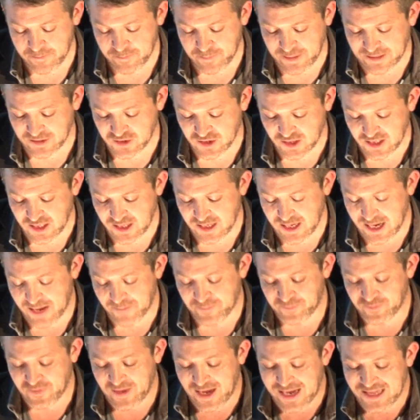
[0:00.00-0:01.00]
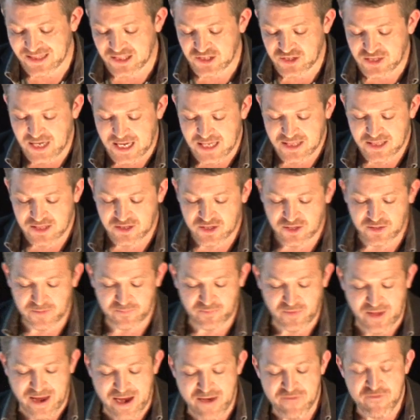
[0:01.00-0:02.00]
Basically, I decided that
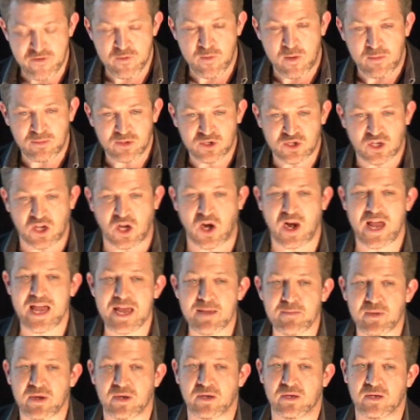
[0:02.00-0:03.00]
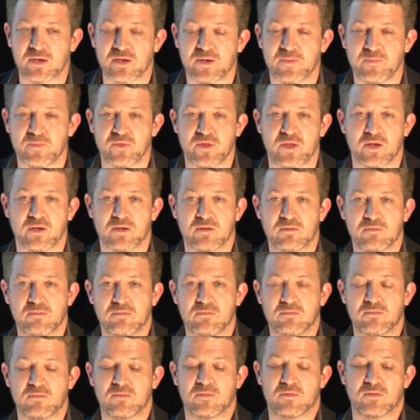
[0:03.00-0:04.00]
everyone was claiming that
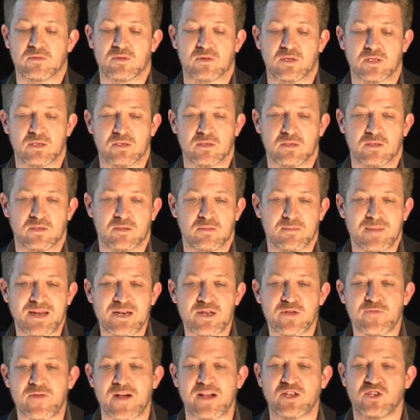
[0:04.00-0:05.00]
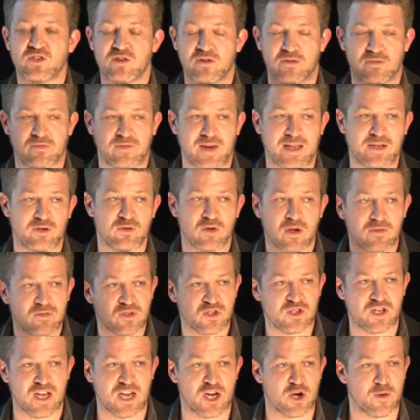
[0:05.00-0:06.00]
the manufacture of like novel
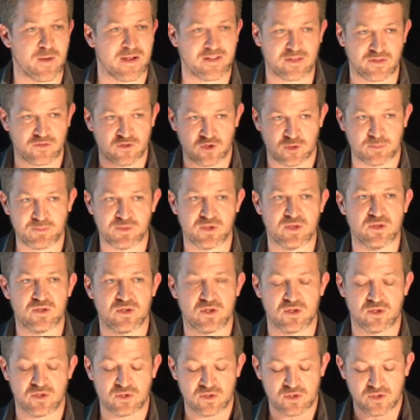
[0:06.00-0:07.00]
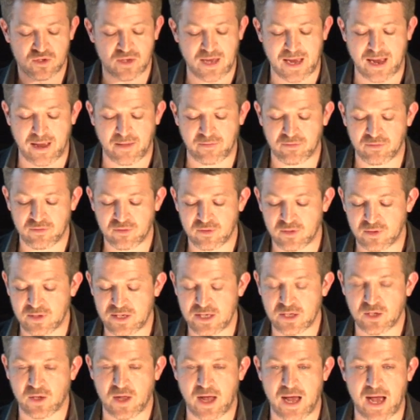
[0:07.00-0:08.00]
psychoactive substances and
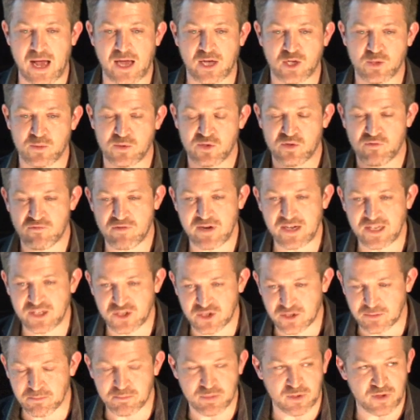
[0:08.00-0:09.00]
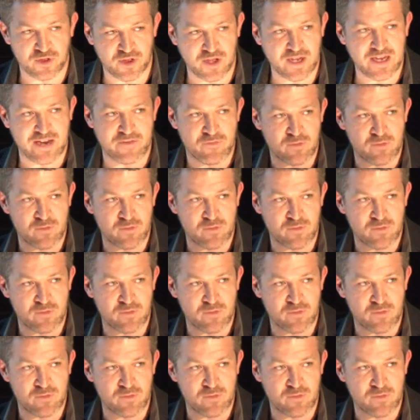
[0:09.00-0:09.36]
legal highs was a really simple thing.